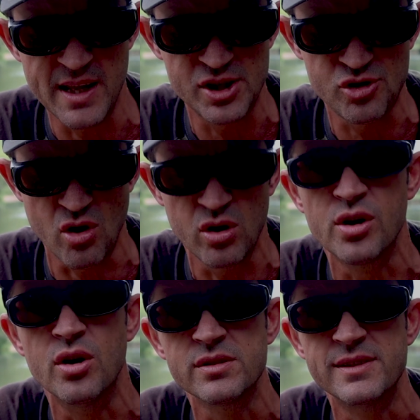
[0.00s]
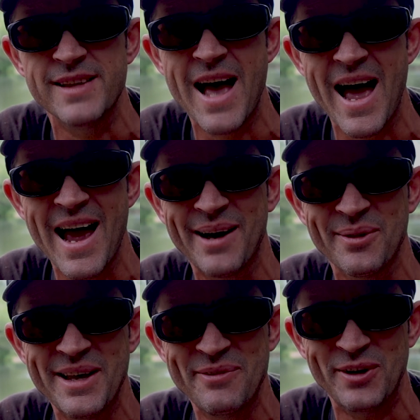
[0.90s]
there's stronger knots than that
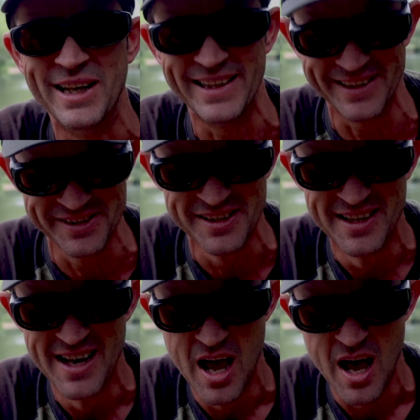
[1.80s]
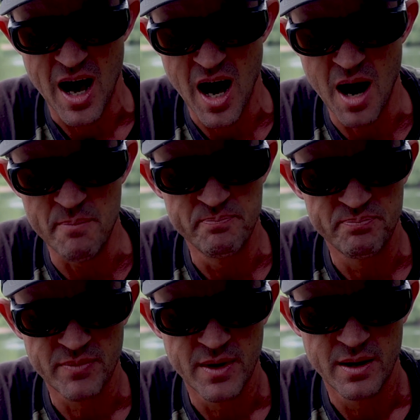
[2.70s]
out there for leaders. But
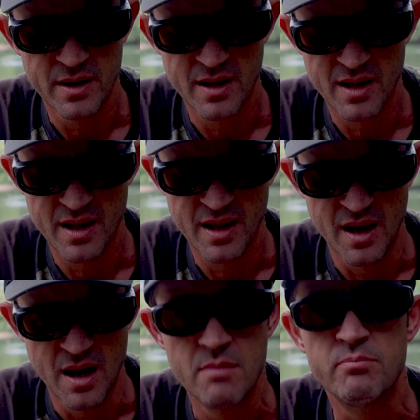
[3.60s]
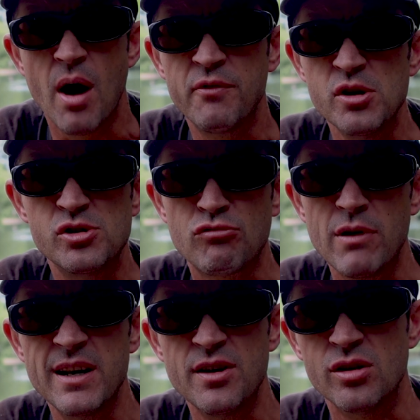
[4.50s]
I've used
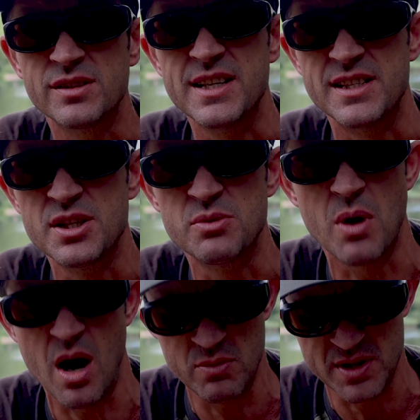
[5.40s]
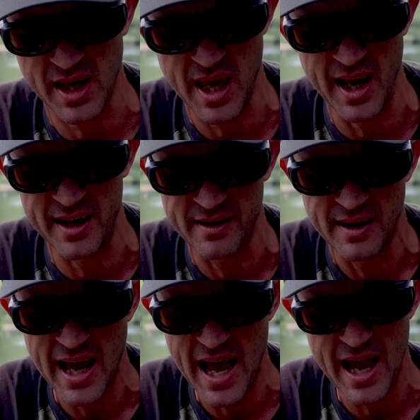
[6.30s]
grinner knots since I was a kid,
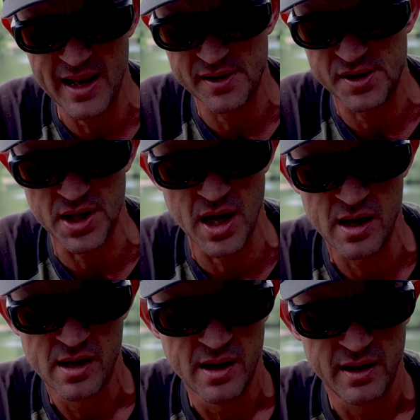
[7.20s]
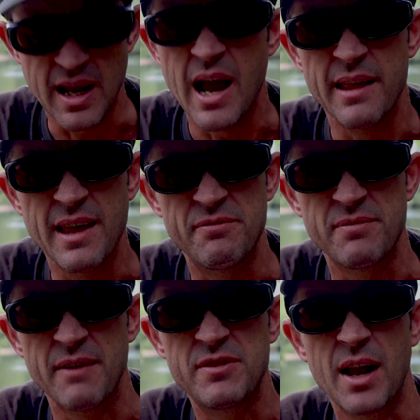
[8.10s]
and yeah,
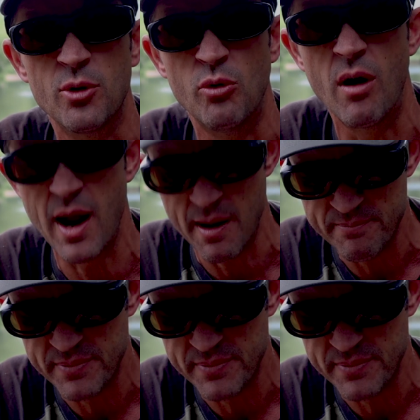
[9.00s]
they've done all right.